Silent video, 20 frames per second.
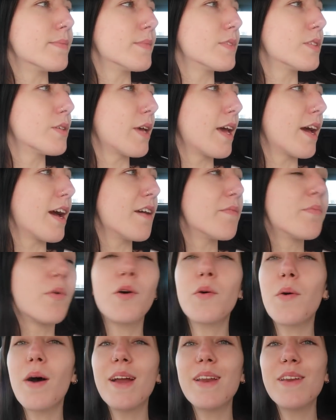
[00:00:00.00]
So yeah, I
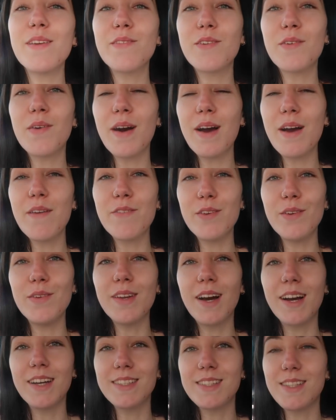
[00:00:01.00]
bought quite a few
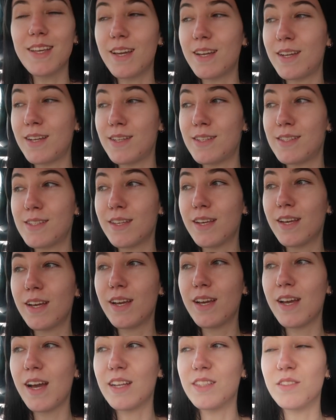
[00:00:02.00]
nice things
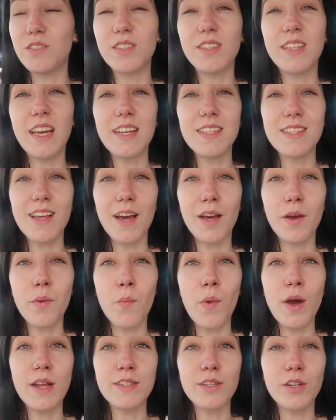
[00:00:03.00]
and things that I
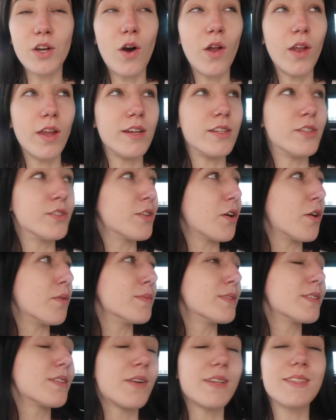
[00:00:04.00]
can wear to college, so
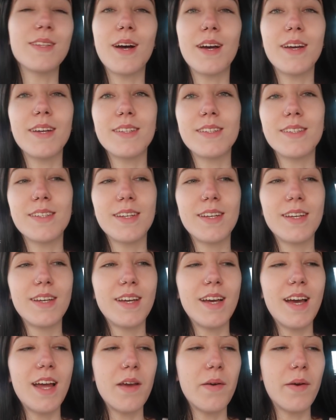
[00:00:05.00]
I'm so excited.
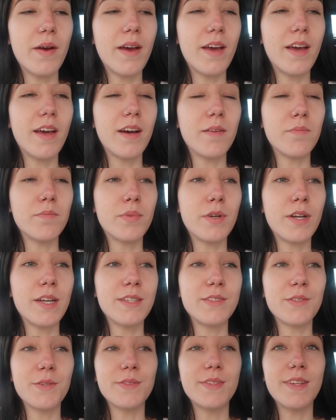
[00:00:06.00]
Anyway, I'm pretty
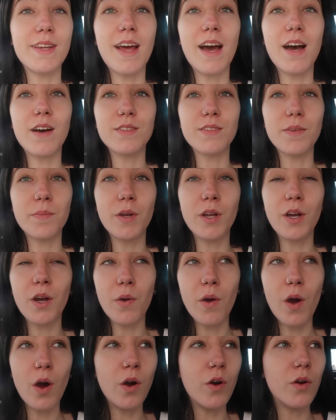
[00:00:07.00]
exhausted now, so I'm gonna
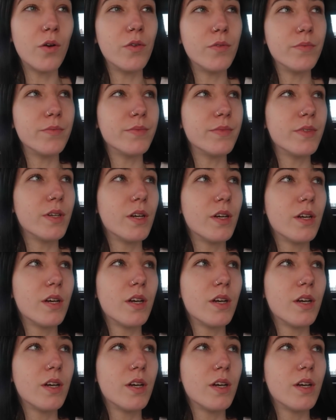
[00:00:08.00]
go home